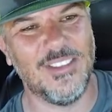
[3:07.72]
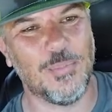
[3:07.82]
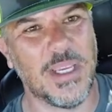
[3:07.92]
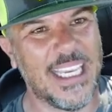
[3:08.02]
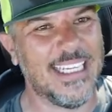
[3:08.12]

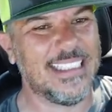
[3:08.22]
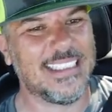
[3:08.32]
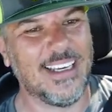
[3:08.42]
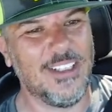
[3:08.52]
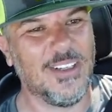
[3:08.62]
even begin to
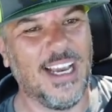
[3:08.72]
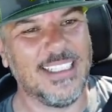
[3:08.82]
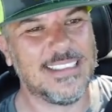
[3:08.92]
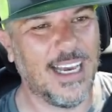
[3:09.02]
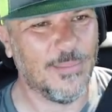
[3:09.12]
tell you
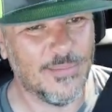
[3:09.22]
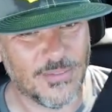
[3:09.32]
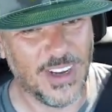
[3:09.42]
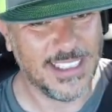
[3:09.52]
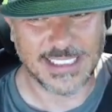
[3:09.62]
guys how fun